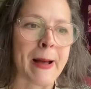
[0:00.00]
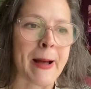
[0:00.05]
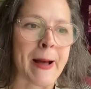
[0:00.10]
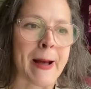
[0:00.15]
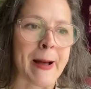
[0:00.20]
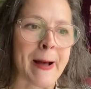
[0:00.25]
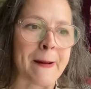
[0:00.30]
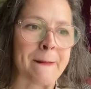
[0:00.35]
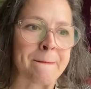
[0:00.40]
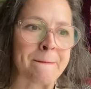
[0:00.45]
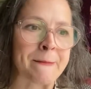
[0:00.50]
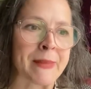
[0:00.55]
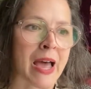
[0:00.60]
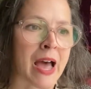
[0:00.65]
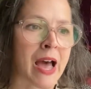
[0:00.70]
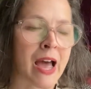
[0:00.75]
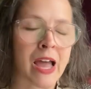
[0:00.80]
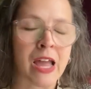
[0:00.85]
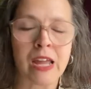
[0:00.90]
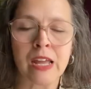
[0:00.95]

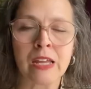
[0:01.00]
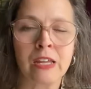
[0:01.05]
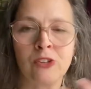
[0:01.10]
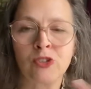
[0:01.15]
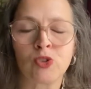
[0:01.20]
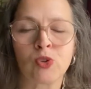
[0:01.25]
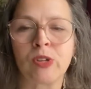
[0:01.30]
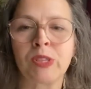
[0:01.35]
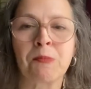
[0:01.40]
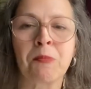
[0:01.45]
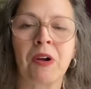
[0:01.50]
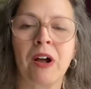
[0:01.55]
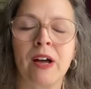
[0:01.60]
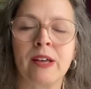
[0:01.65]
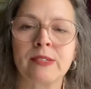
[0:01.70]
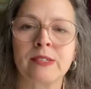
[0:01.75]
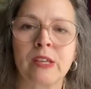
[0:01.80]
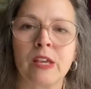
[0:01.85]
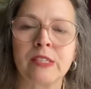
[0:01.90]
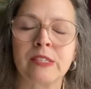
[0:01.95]
I enjoy the
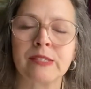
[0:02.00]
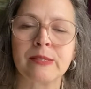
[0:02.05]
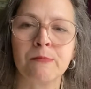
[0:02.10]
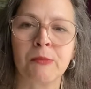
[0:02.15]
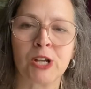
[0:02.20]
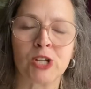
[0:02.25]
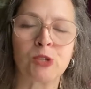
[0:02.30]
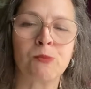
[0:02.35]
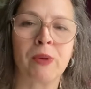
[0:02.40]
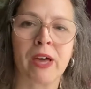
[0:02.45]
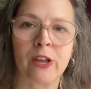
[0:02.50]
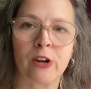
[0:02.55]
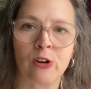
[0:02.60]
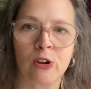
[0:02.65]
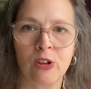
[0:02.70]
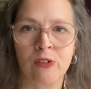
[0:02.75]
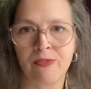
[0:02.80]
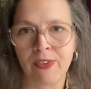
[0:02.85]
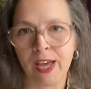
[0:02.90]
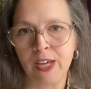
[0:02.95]
process much better
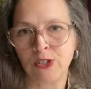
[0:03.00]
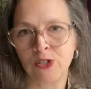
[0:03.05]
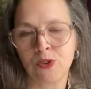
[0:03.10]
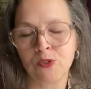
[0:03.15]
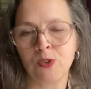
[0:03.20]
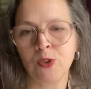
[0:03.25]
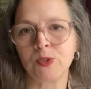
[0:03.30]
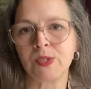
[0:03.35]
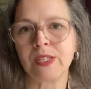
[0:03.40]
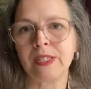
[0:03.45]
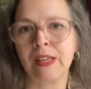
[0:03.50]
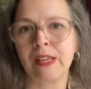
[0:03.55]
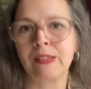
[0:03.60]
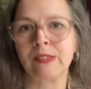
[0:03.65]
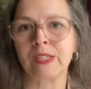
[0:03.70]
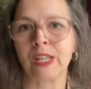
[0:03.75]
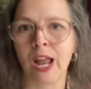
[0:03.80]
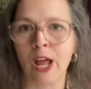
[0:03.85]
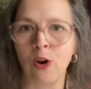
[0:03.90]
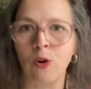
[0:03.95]
if I do those
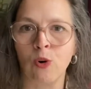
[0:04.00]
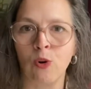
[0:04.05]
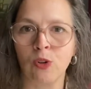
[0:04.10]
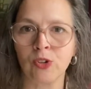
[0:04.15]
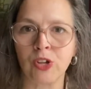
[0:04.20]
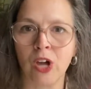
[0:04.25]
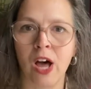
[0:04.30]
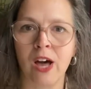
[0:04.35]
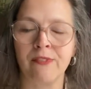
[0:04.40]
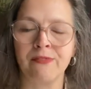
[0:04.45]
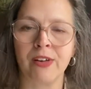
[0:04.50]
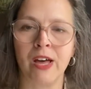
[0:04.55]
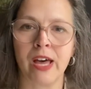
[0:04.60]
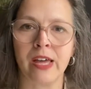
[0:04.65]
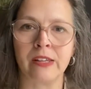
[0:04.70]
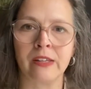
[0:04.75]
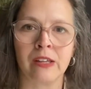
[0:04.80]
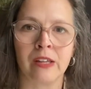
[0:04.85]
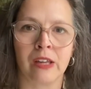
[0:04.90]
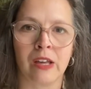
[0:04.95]
things and I hold off
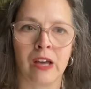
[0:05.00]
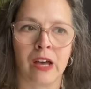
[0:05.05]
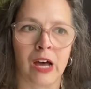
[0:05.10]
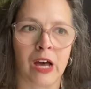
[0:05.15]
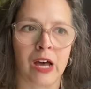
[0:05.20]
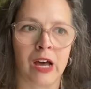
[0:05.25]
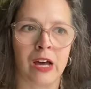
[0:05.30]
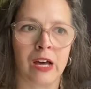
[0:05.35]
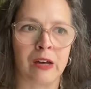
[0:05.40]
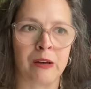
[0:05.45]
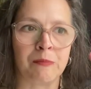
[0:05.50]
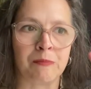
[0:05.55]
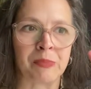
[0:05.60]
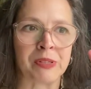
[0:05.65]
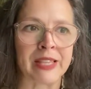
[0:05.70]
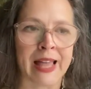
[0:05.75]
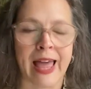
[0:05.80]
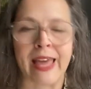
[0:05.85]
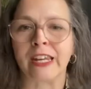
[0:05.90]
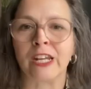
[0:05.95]
on
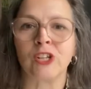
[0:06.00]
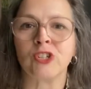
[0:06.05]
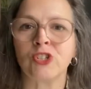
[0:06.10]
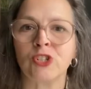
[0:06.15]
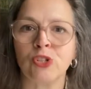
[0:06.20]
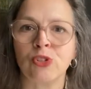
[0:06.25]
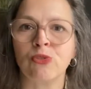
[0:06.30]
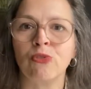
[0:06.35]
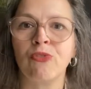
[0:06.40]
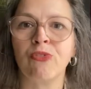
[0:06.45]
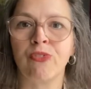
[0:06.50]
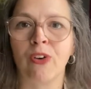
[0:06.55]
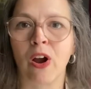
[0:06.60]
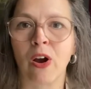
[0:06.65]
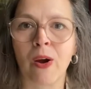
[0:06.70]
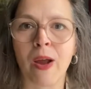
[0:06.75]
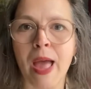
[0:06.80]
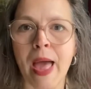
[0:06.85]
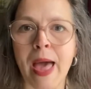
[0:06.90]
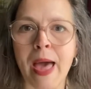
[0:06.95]
planning too
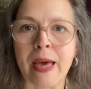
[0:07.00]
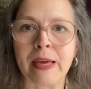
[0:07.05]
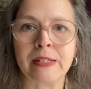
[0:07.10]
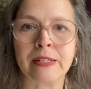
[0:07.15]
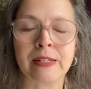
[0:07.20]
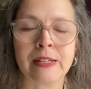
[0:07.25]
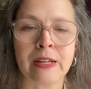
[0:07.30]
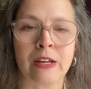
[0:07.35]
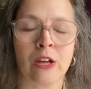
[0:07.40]
far ahead.